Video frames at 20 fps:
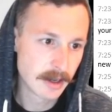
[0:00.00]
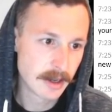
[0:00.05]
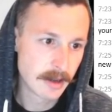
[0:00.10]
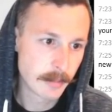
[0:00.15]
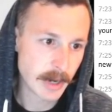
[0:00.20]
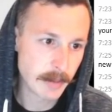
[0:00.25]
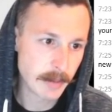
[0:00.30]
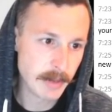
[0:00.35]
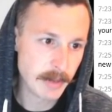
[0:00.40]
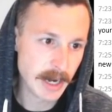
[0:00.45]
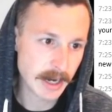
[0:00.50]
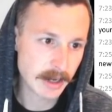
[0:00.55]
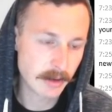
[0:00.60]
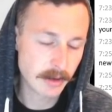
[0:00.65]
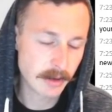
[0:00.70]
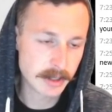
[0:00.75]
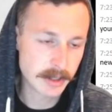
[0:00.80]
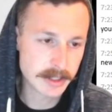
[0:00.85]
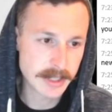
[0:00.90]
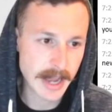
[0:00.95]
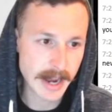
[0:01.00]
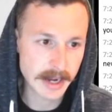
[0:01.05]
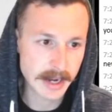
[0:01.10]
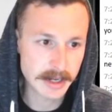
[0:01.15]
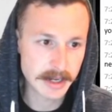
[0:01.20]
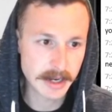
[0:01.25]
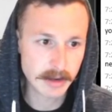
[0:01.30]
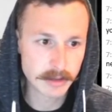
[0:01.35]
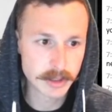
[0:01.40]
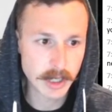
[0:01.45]
But I mean, I can always sack an
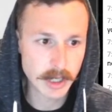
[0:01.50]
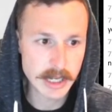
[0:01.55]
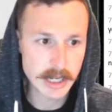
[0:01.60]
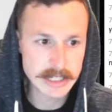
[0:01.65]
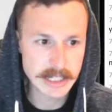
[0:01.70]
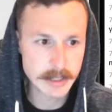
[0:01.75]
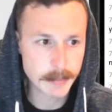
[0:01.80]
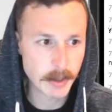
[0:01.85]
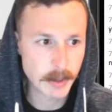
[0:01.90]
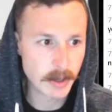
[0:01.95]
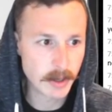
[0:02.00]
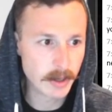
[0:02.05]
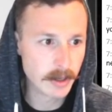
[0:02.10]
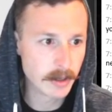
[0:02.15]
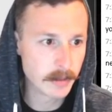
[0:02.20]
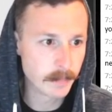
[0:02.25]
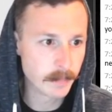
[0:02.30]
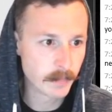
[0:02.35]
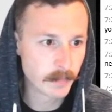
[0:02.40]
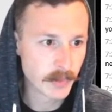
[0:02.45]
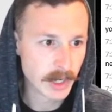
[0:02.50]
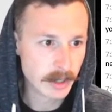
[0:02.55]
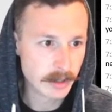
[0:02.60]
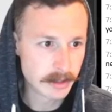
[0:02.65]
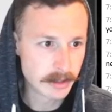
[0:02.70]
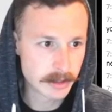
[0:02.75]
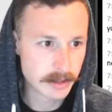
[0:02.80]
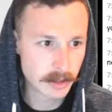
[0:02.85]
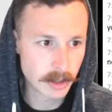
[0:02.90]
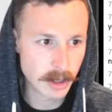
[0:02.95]
Eldrazi spawn,
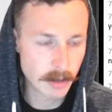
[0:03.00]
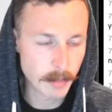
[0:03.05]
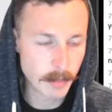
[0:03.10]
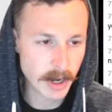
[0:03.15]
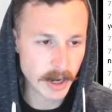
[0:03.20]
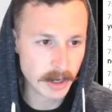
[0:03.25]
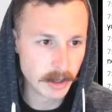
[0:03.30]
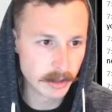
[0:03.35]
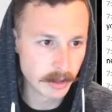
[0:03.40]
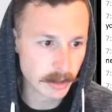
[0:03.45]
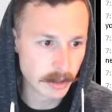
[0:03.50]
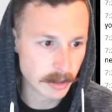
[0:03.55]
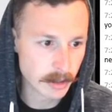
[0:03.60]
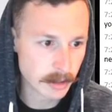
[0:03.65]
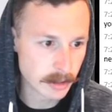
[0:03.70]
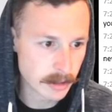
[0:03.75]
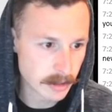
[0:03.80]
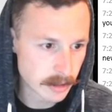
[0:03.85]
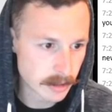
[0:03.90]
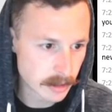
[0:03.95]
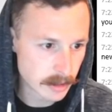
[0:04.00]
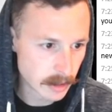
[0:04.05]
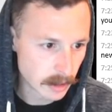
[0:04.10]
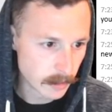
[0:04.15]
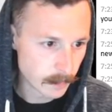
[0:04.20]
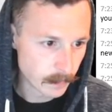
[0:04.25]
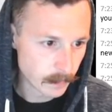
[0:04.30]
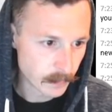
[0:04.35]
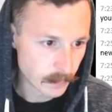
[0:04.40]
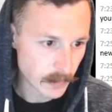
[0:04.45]
turn on my Hungers.
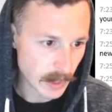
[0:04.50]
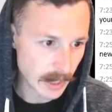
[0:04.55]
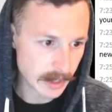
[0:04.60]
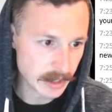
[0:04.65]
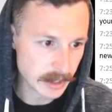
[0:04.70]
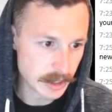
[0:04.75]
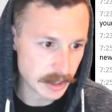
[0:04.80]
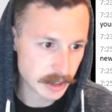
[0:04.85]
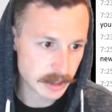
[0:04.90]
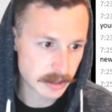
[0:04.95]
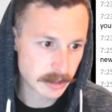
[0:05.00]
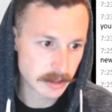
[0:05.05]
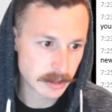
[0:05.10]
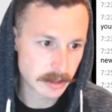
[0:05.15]
I can just,